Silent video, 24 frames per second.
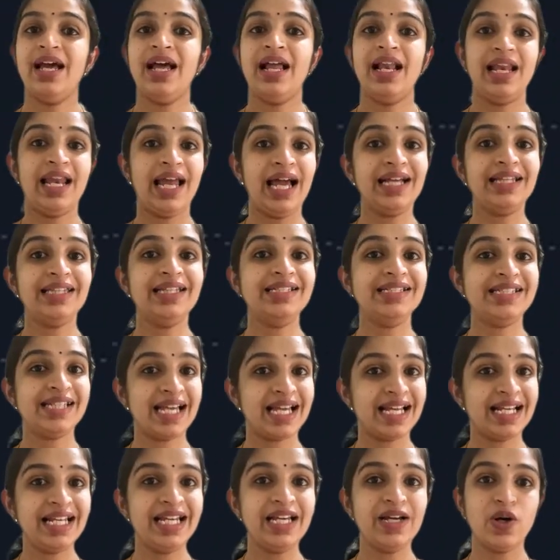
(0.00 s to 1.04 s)
like the
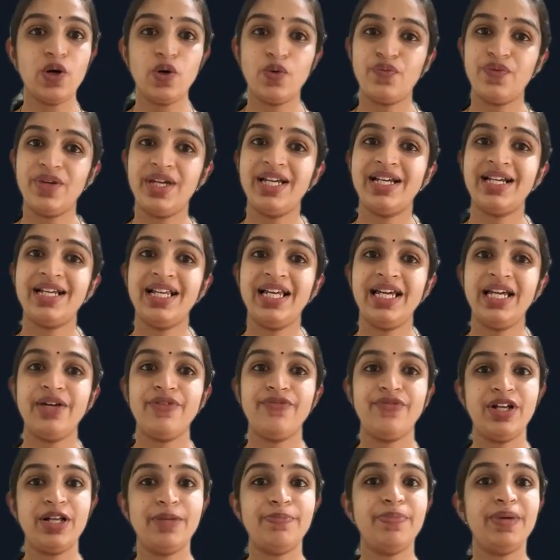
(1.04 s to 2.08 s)
daily or weekly
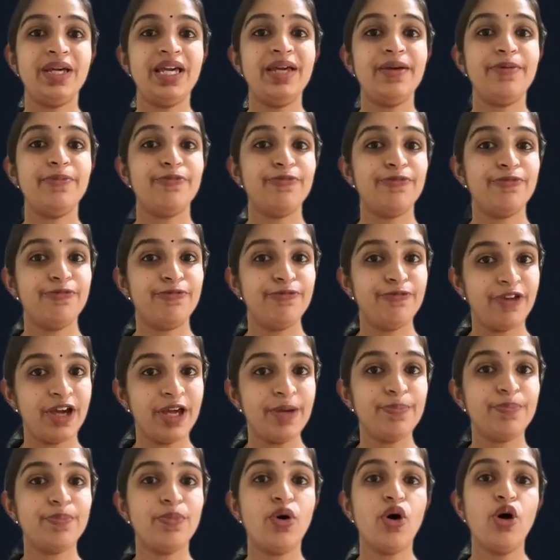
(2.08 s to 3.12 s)
will be way
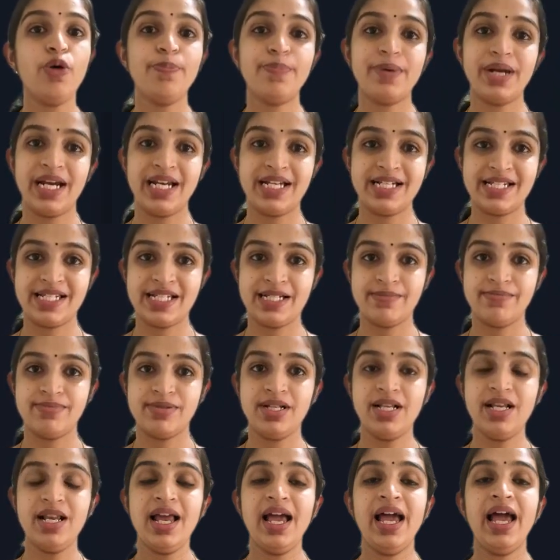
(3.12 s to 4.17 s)
more
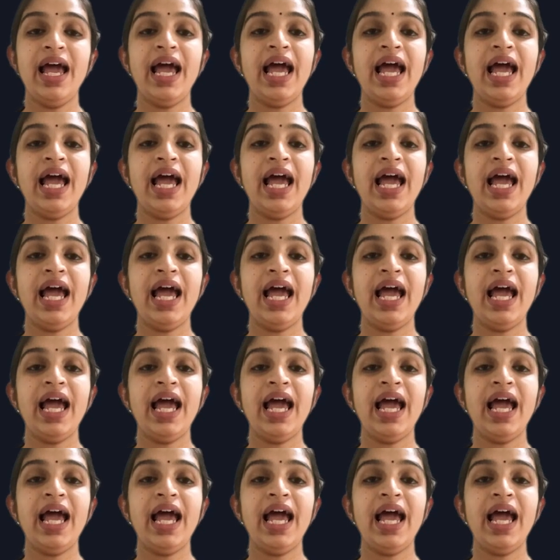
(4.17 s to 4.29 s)
predictable